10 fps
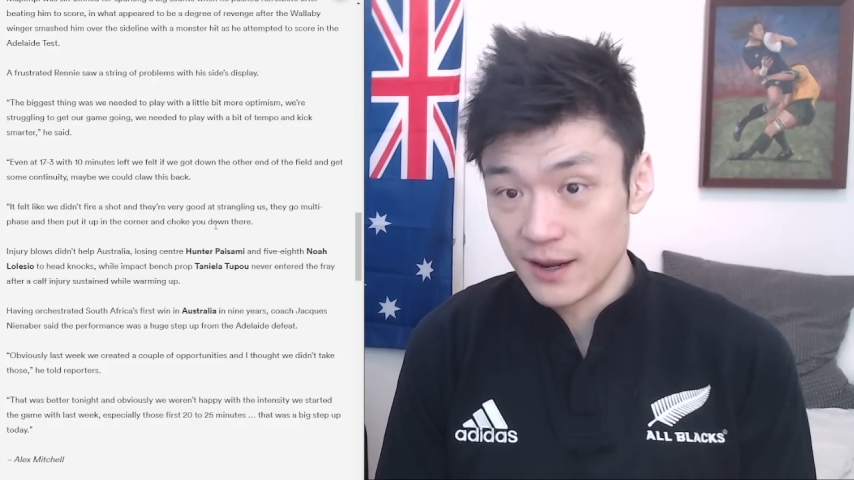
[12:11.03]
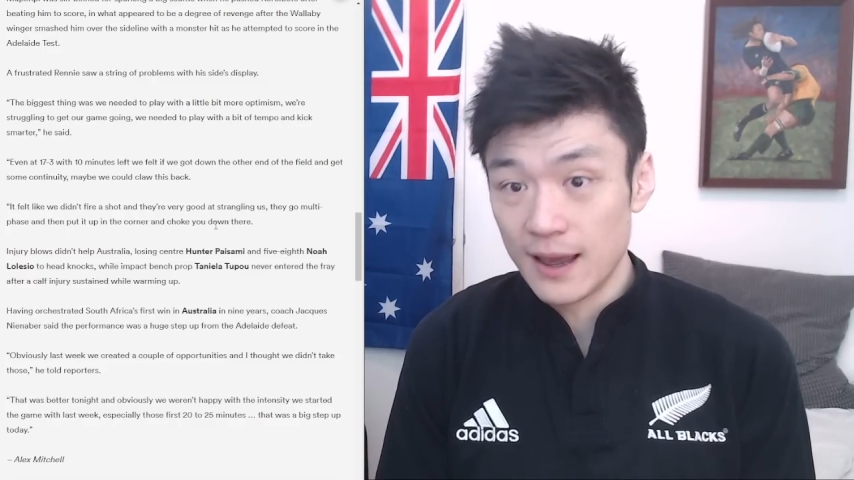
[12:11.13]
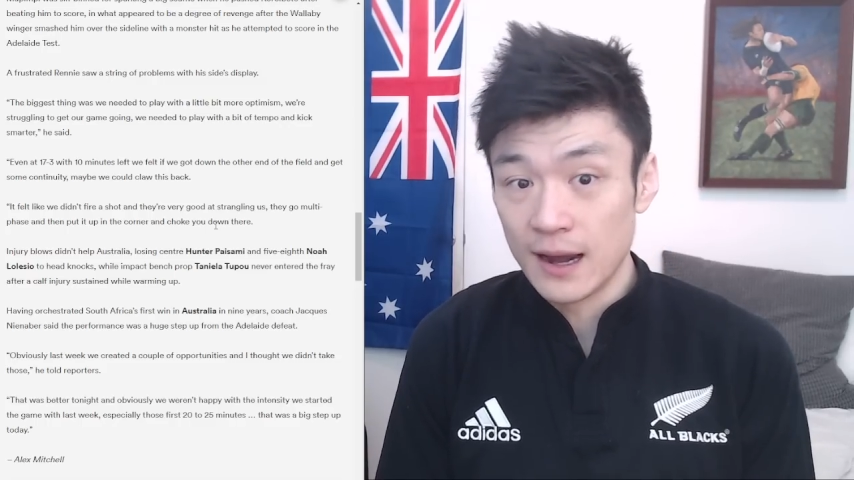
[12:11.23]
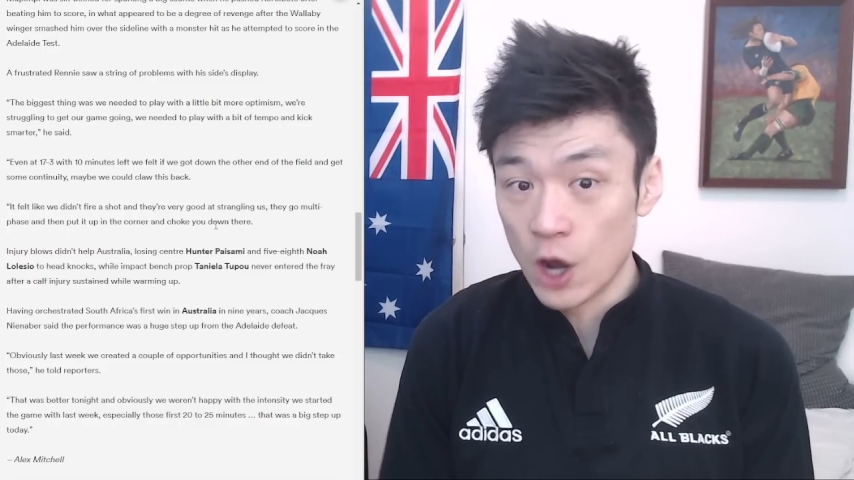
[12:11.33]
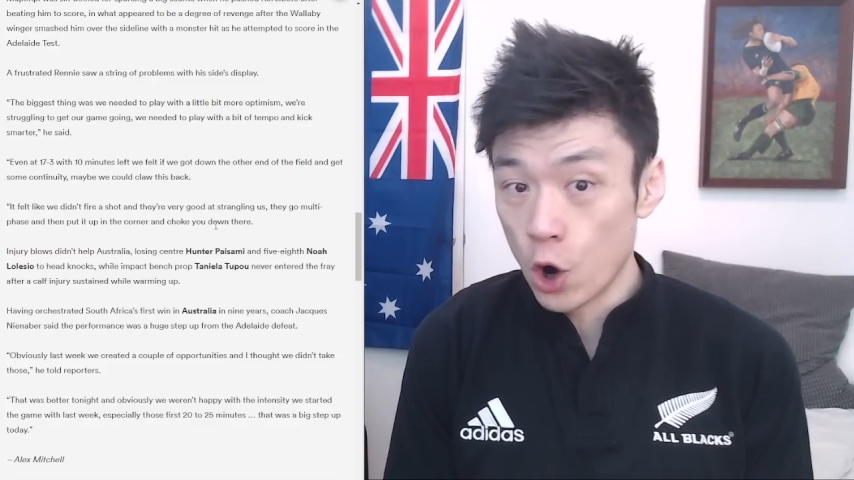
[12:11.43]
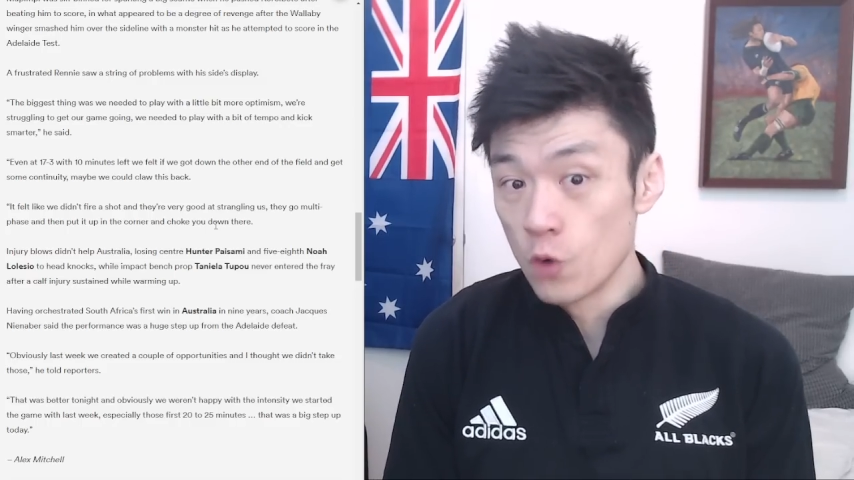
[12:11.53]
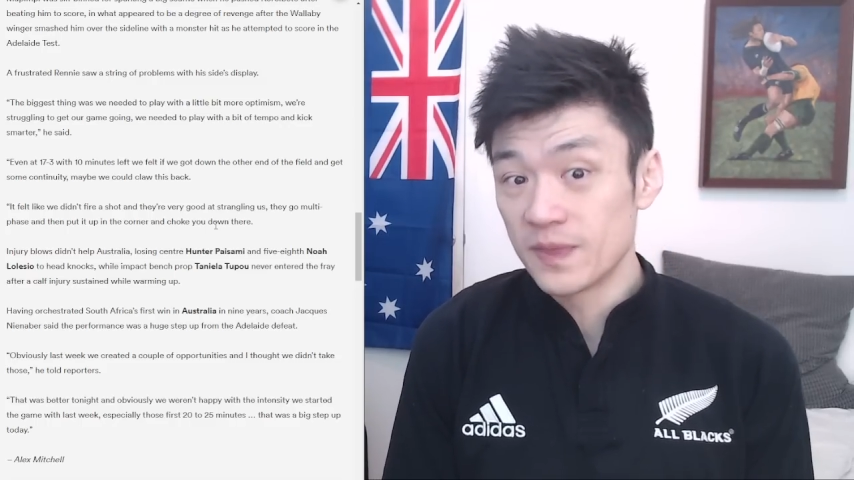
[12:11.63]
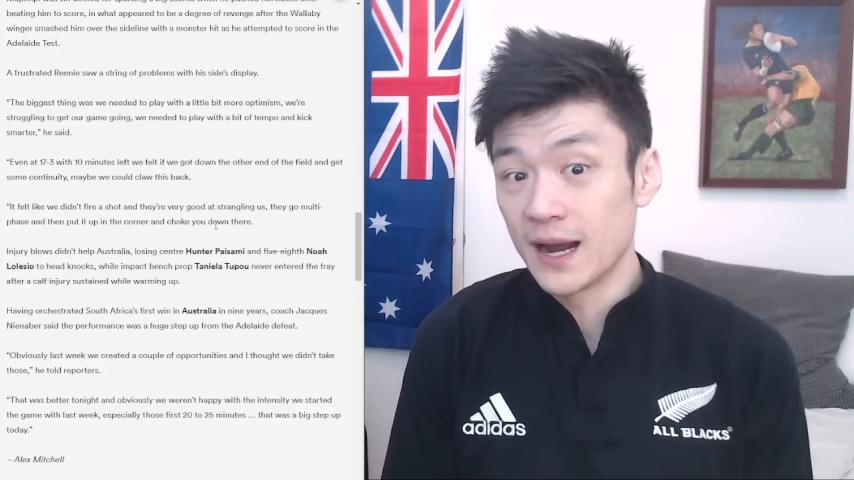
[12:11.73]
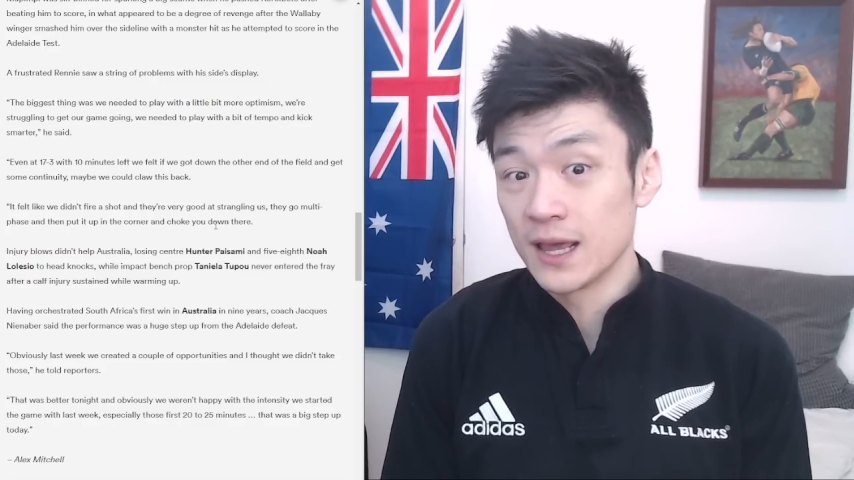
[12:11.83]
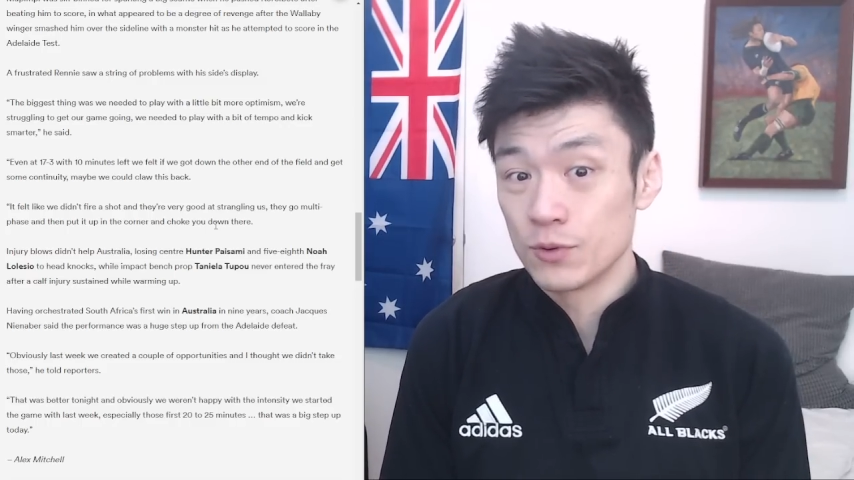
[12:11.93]
and hoped
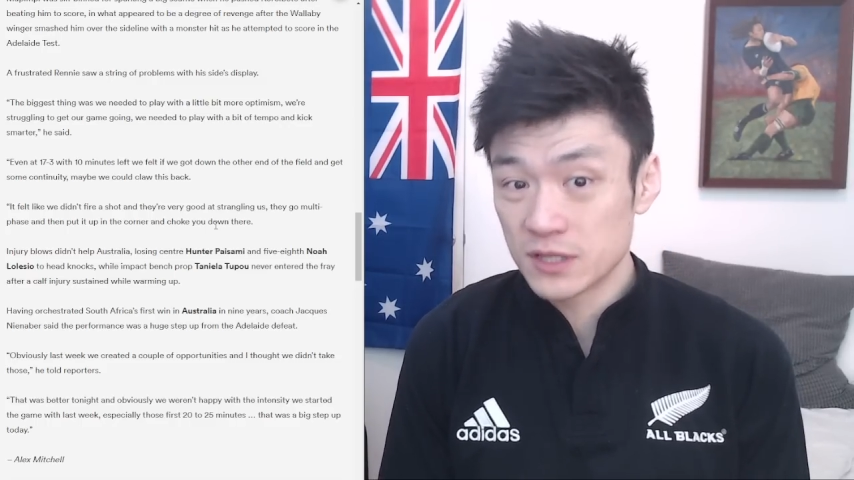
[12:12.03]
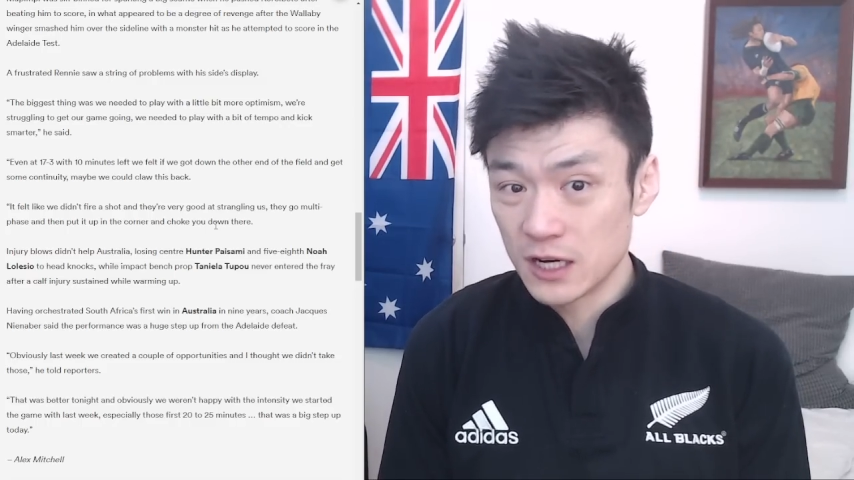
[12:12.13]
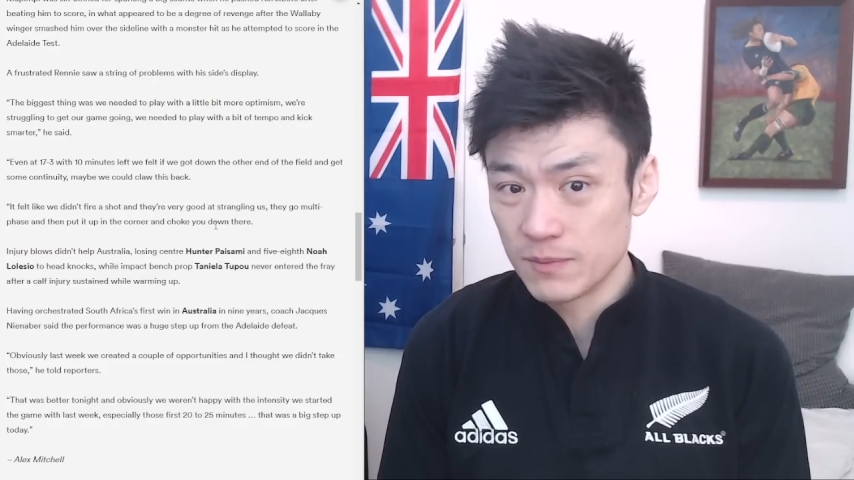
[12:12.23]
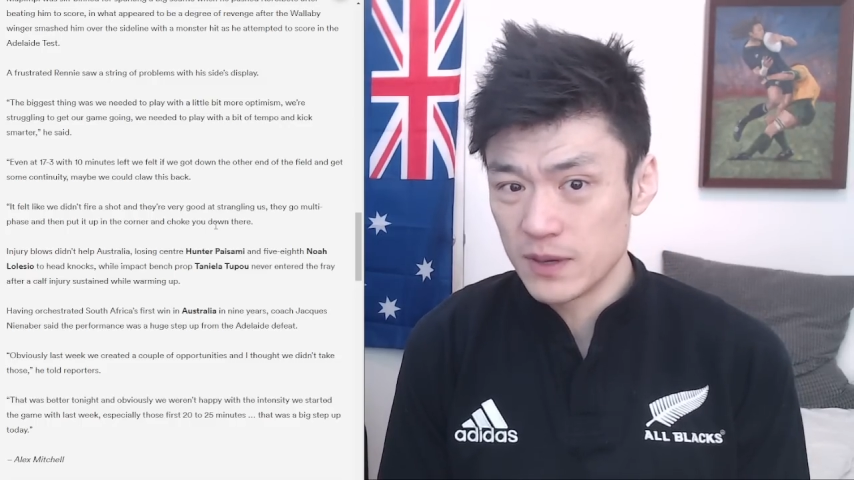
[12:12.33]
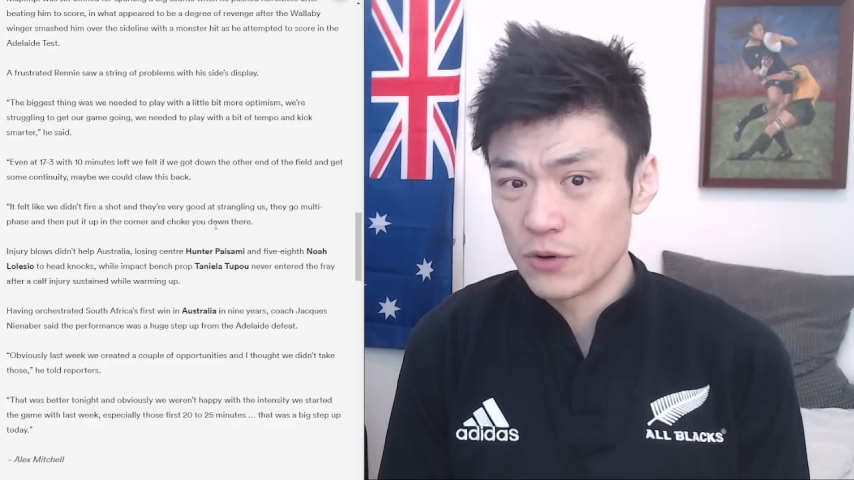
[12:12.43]
that he was going to be